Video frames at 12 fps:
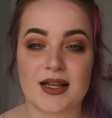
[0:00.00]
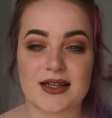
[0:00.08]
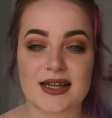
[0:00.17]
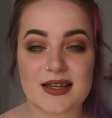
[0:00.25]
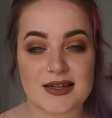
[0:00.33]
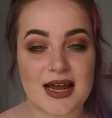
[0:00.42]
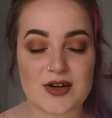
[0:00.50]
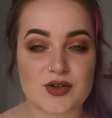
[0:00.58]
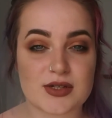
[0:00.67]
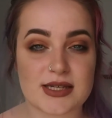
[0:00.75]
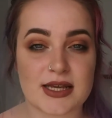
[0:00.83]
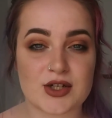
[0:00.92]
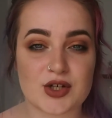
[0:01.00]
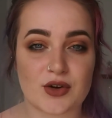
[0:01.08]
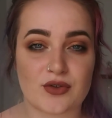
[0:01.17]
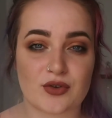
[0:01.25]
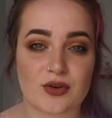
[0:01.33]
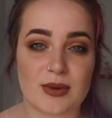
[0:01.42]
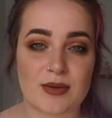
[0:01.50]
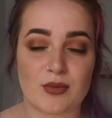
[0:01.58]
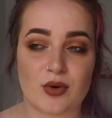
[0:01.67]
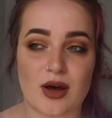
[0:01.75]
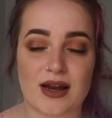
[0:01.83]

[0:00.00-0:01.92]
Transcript: Let the natural skin show through a bit more,